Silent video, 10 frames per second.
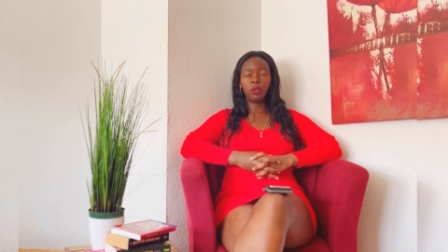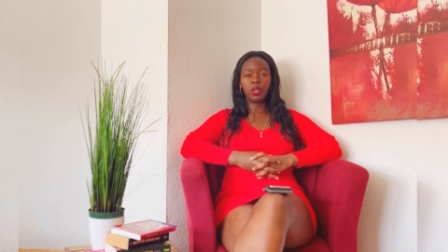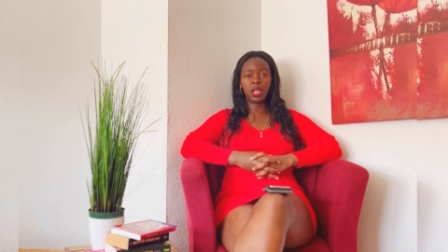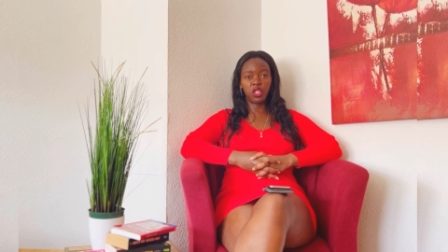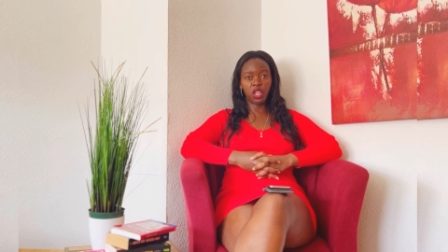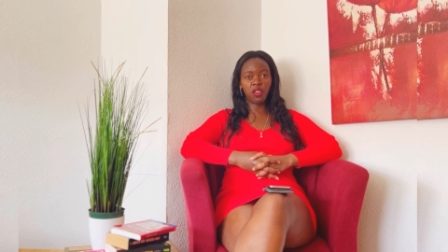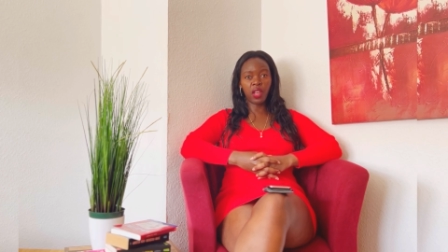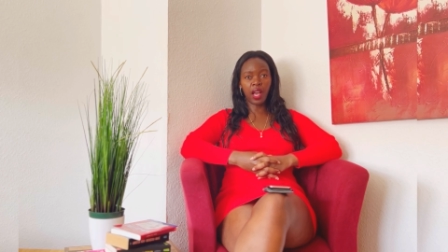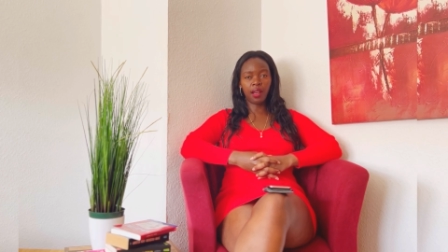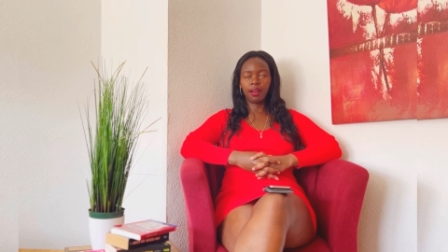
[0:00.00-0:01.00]

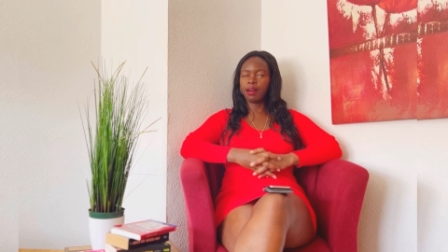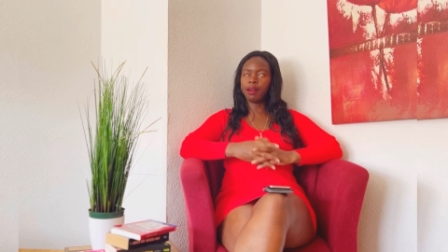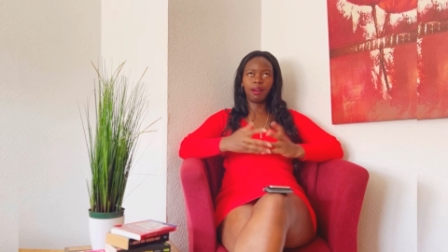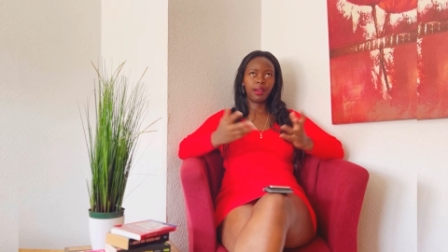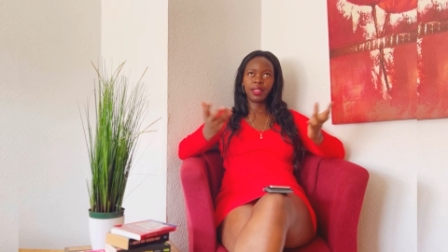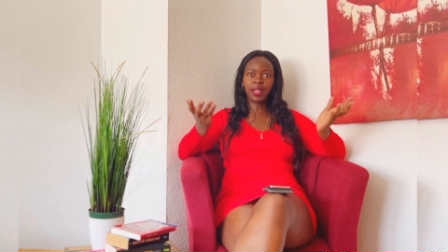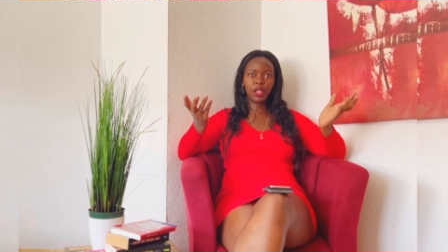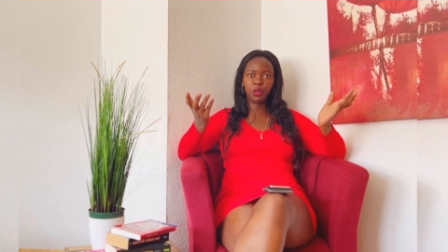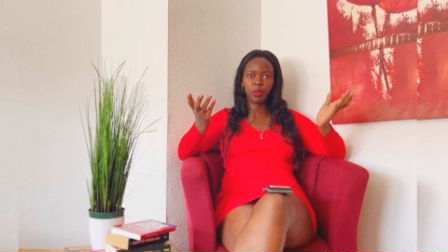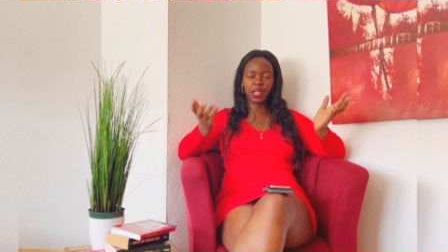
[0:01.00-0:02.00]
Nigeria, oh, it had
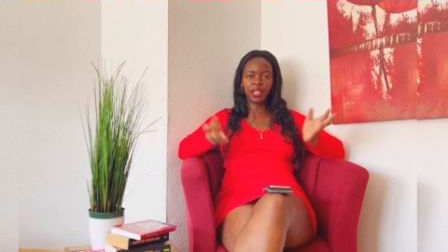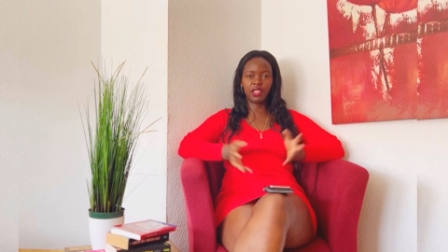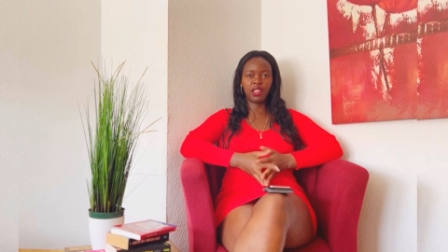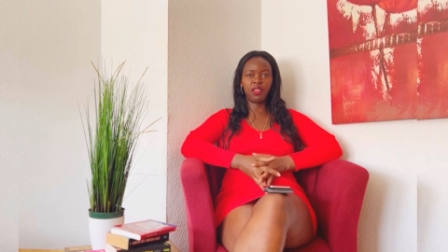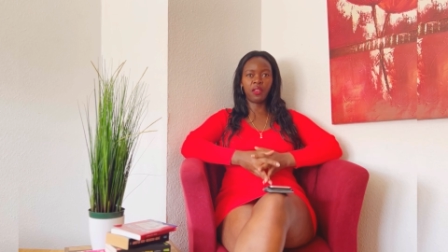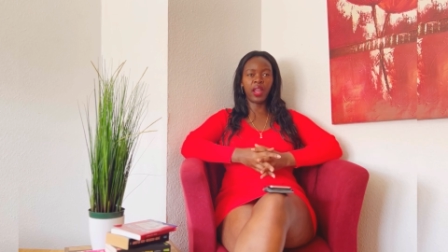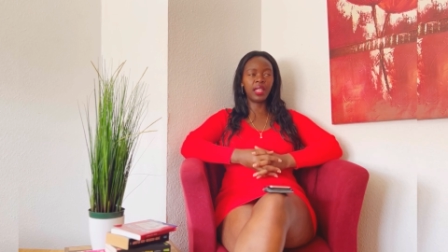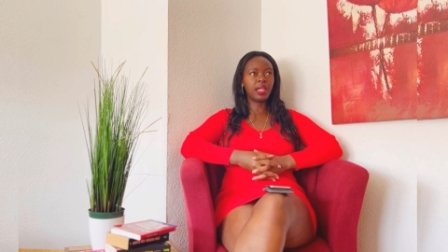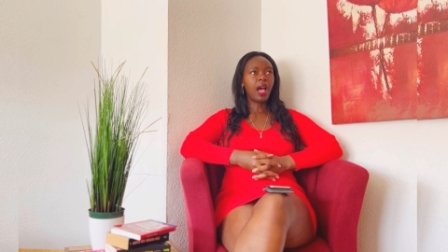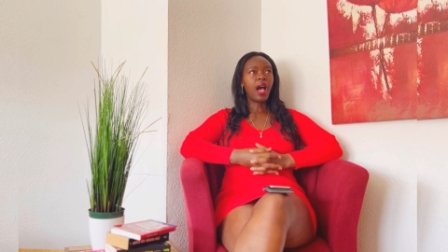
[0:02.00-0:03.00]
to be Nigeria,
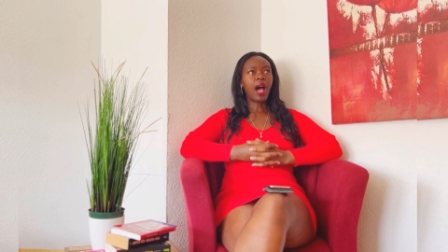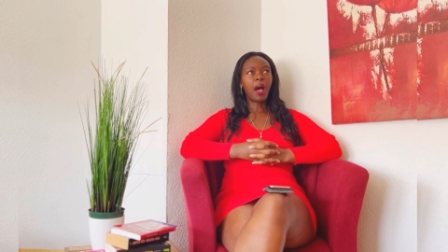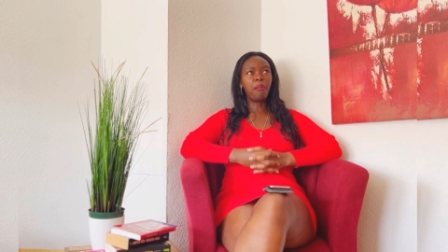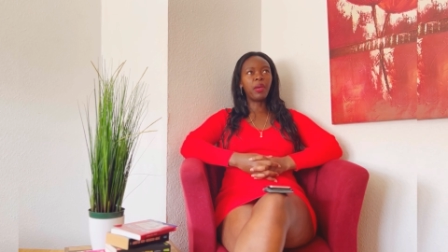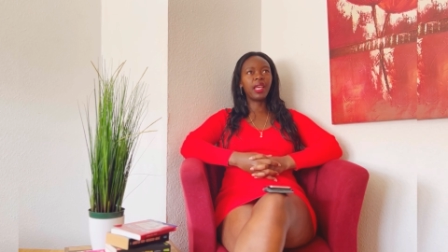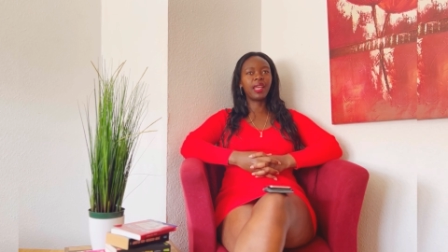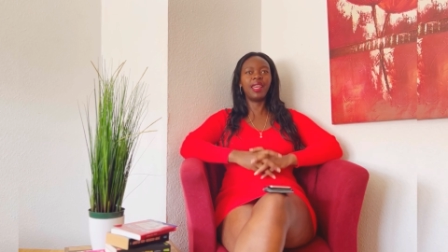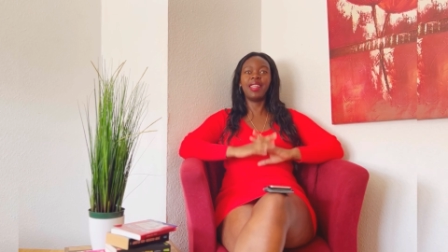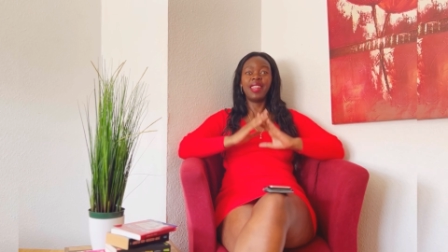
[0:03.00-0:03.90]
right? Are being,